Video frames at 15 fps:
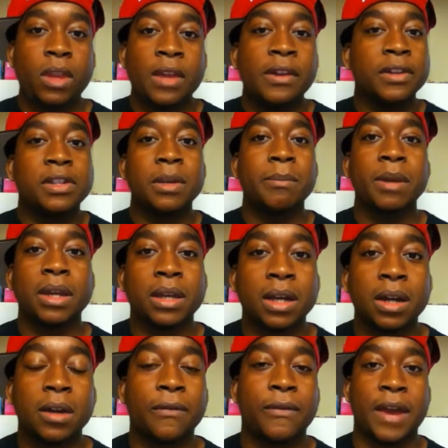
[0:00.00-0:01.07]
This should be
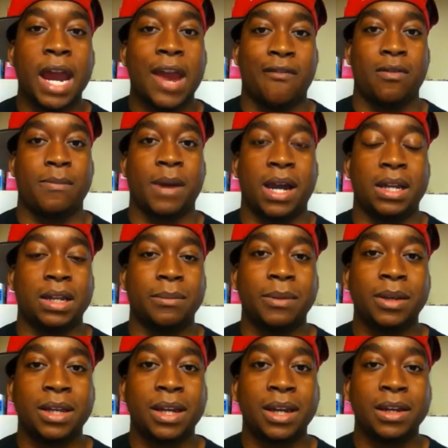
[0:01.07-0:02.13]
good for everybody
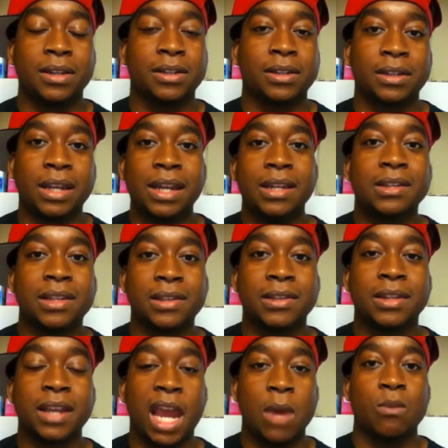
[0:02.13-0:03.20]
because getting to
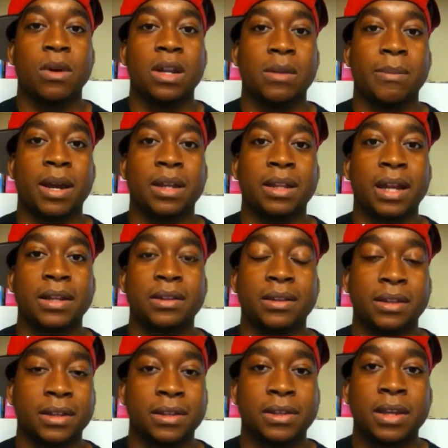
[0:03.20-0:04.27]
see a running back like
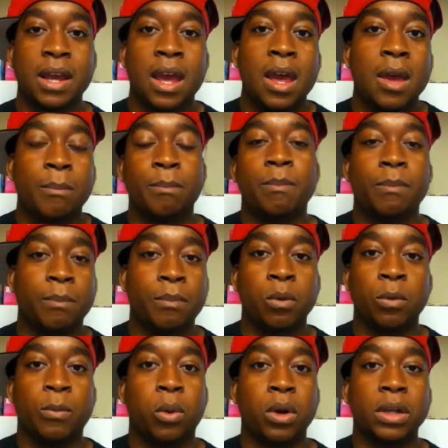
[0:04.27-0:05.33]
this
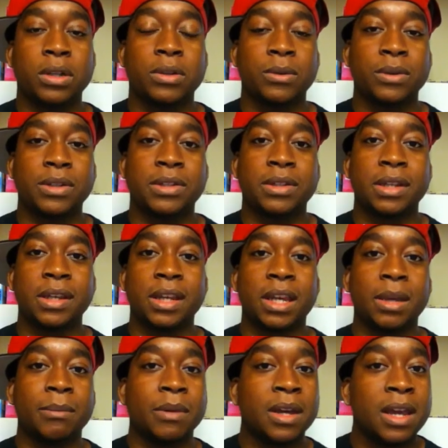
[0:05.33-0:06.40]
reported to his
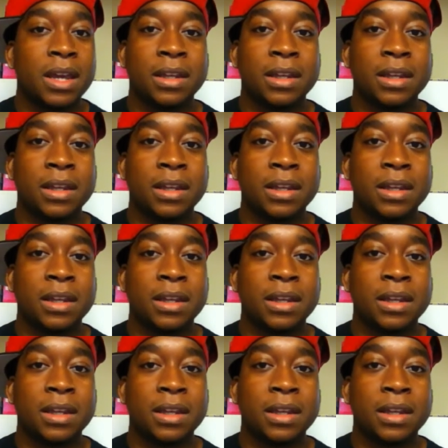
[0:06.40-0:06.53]
team,